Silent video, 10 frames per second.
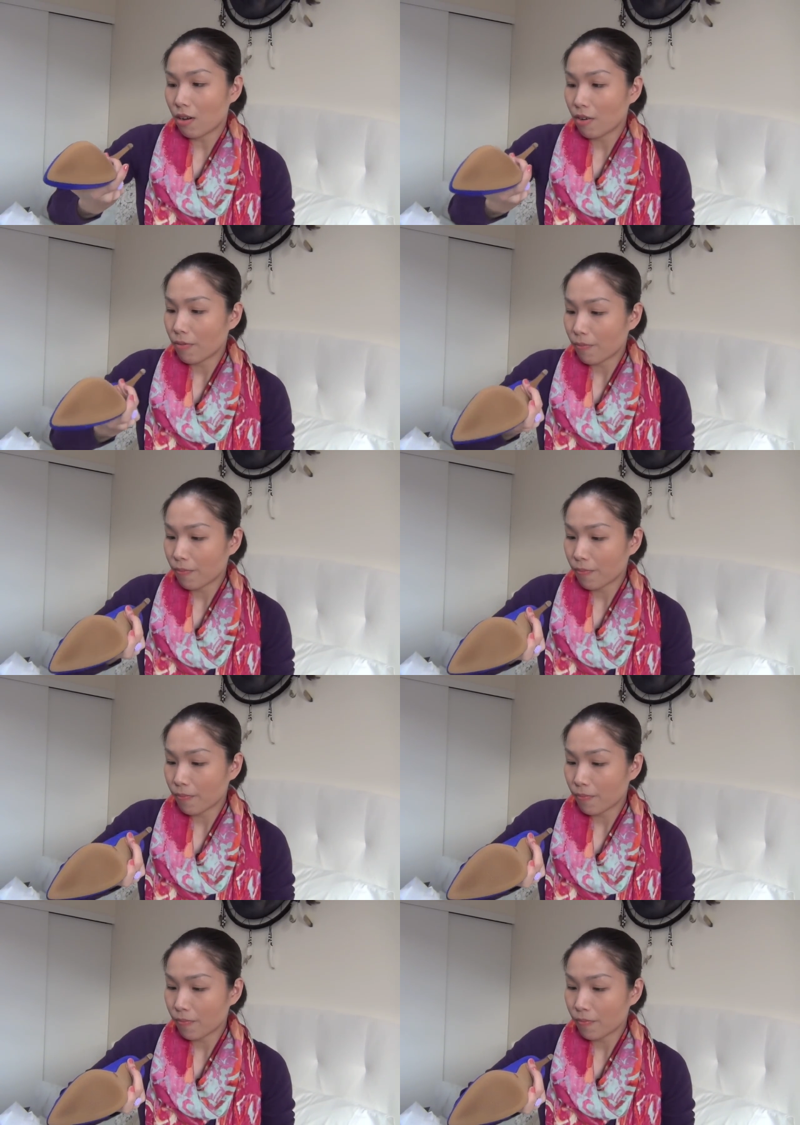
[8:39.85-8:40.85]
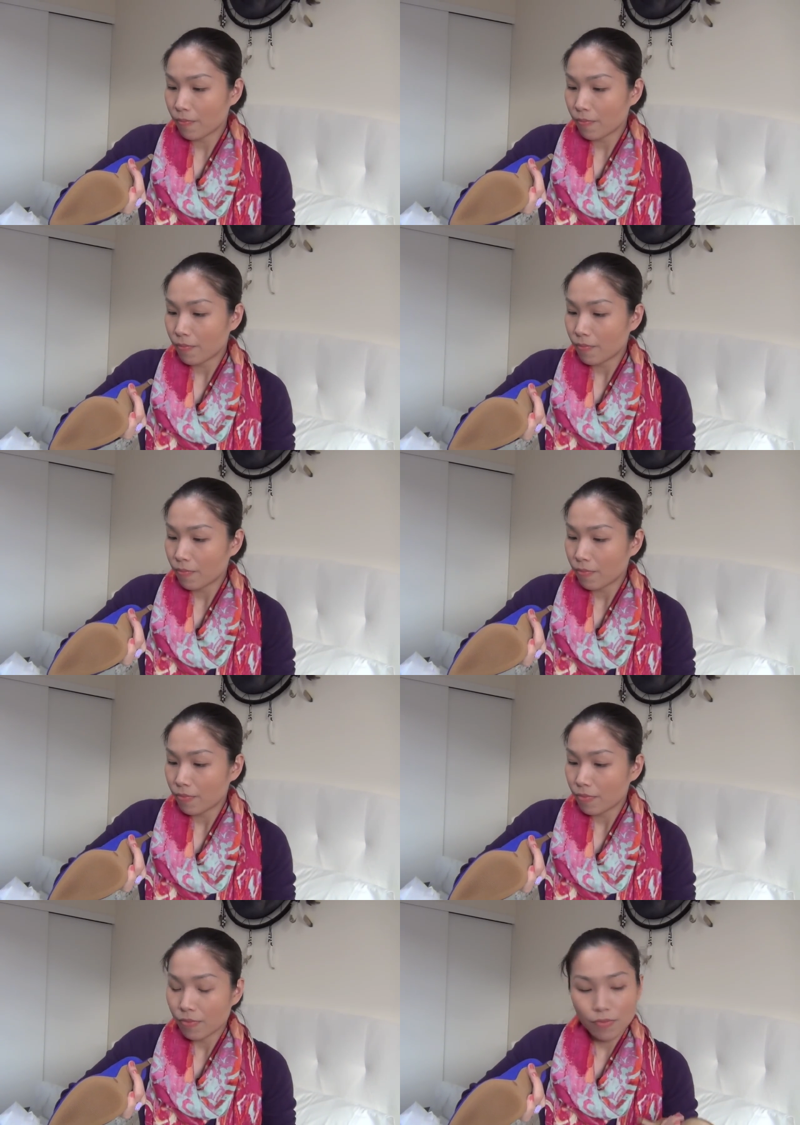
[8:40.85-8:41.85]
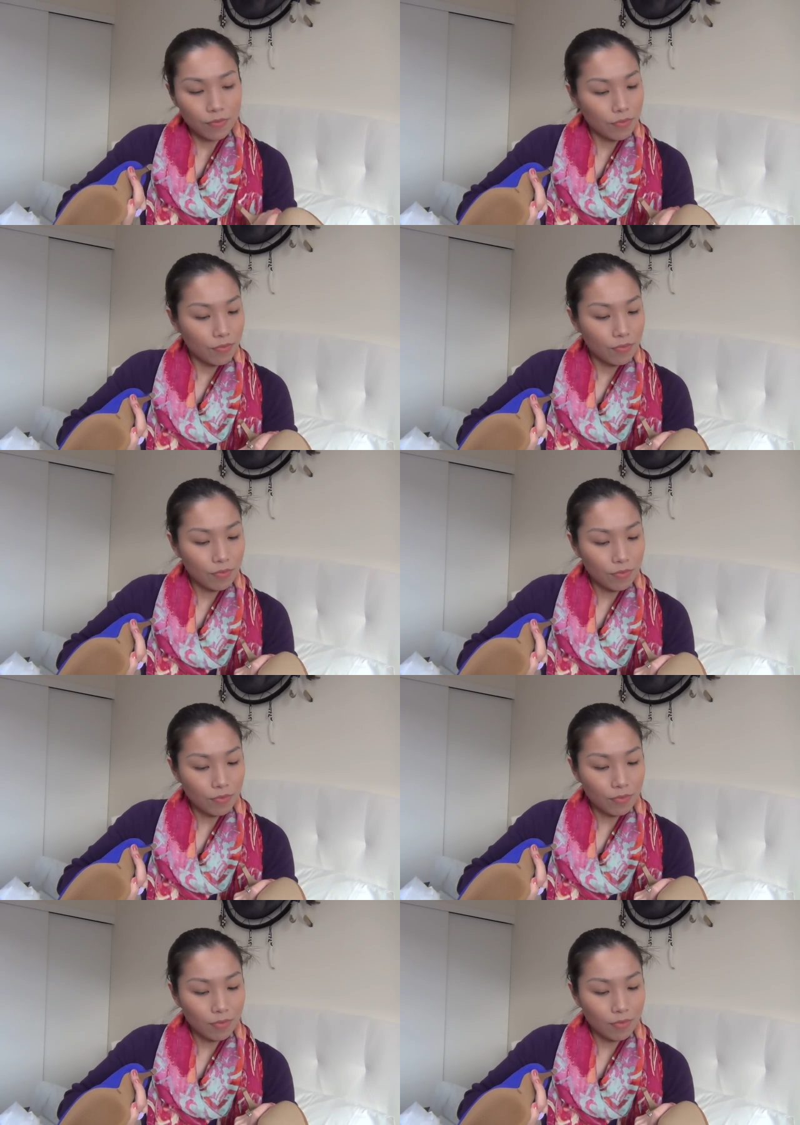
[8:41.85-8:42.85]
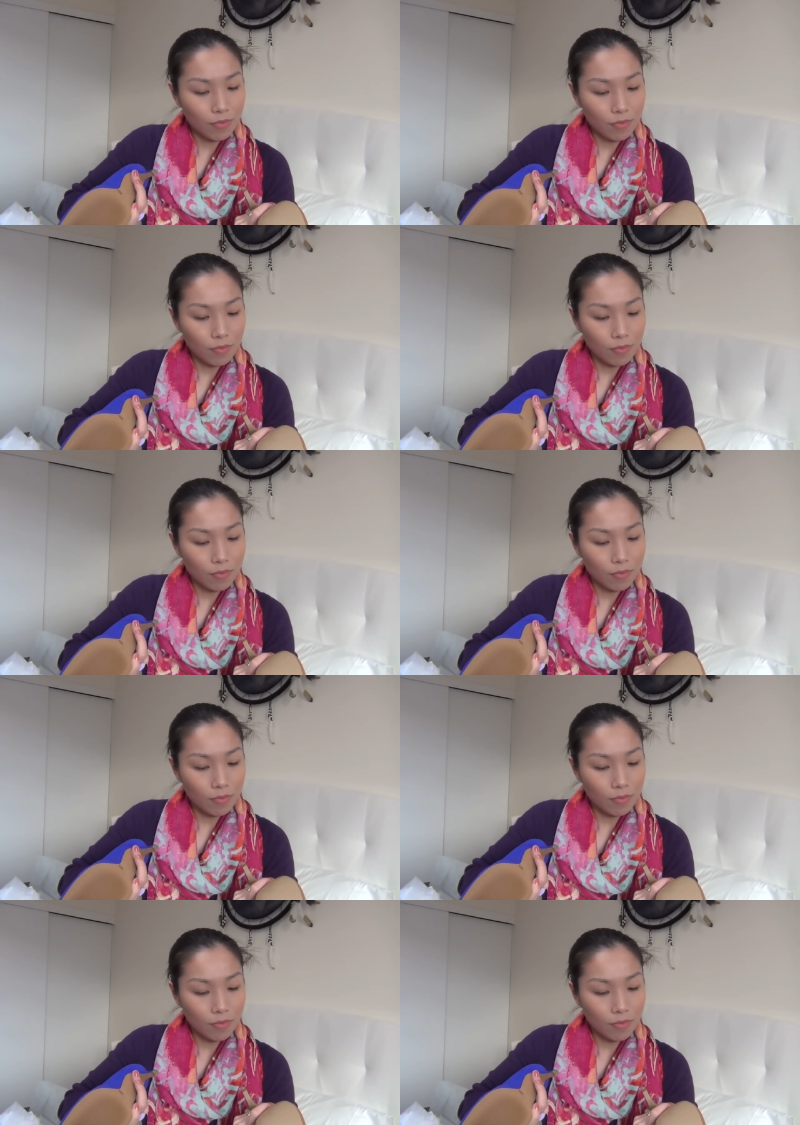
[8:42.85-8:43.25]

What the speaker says: Nothing is said.